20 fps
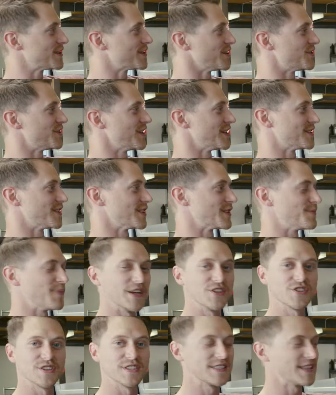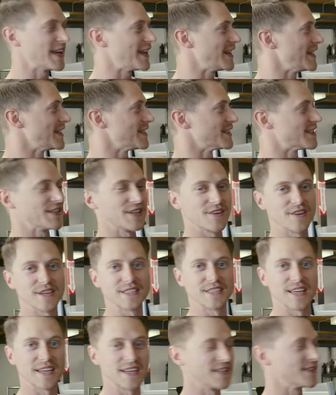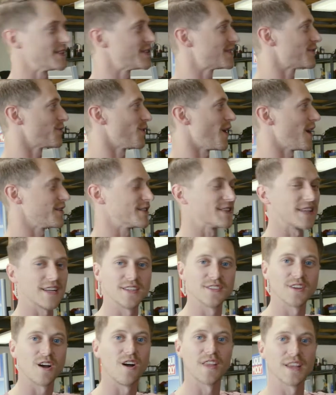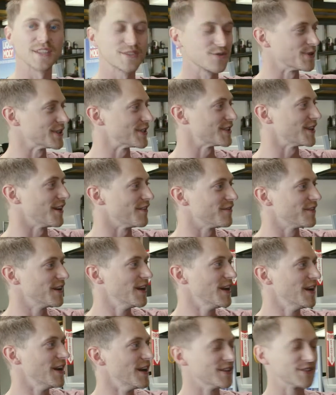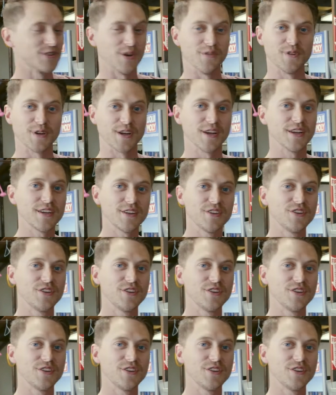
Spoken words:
such as suspension settings, steering settings, throttle settings, all that sort of stuff. So if you're gonna